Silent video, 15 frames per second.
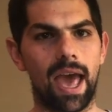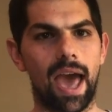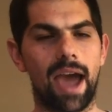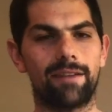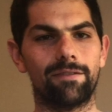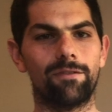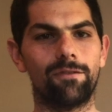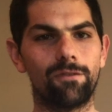
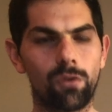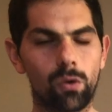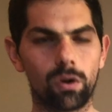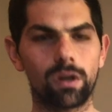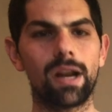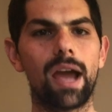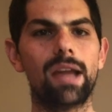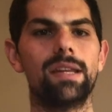At
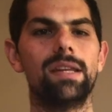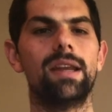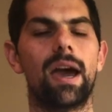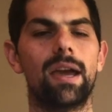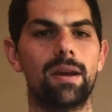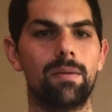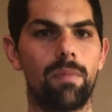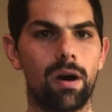
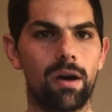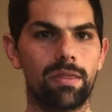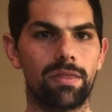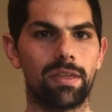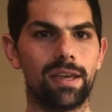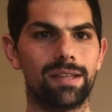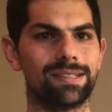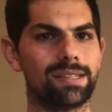$4.99 a
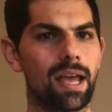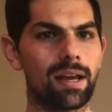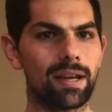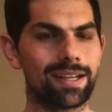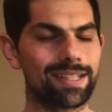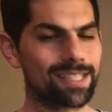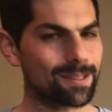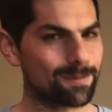month, it's not
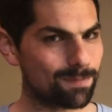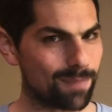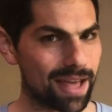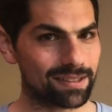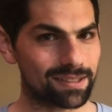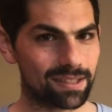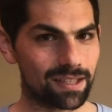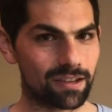
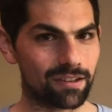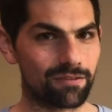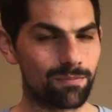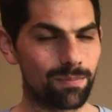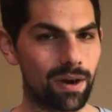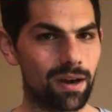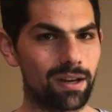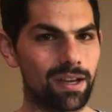
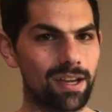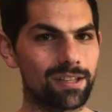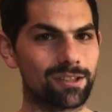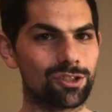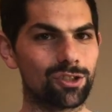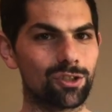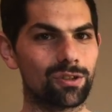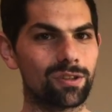expensive, but it
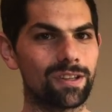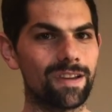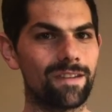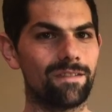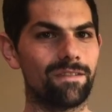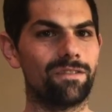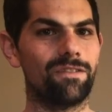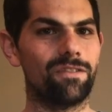
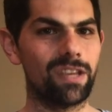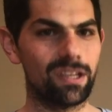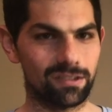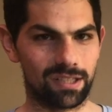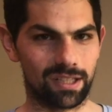certainly feels